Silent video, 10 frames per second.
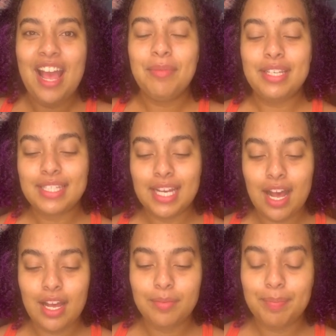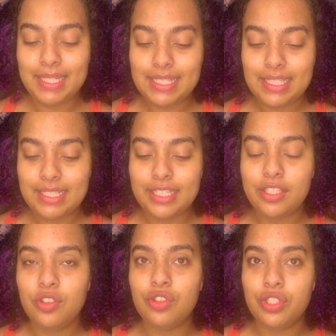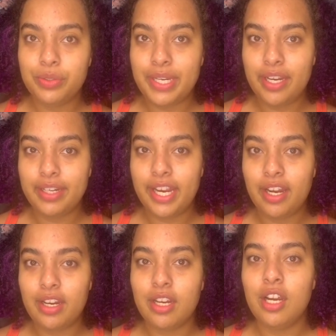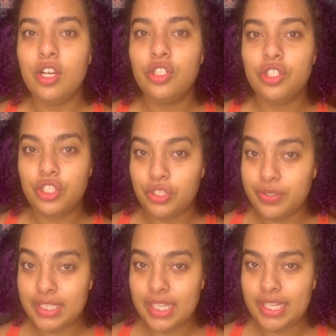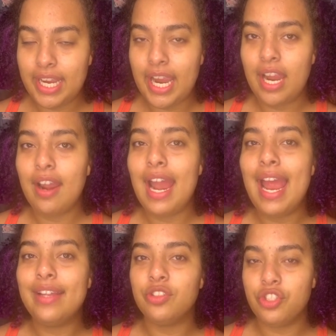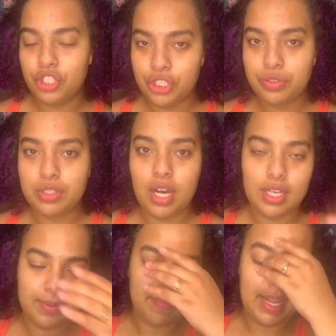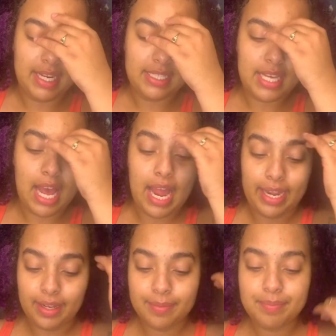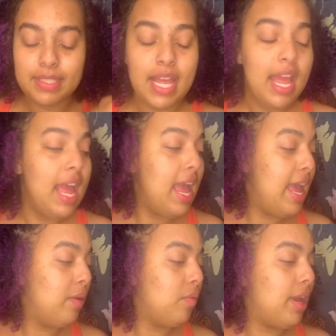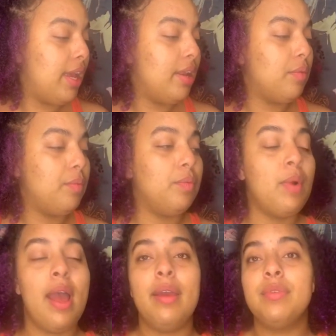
because I got basically 2 hair care, 2 skin care, and 2 cosmetic items. And when I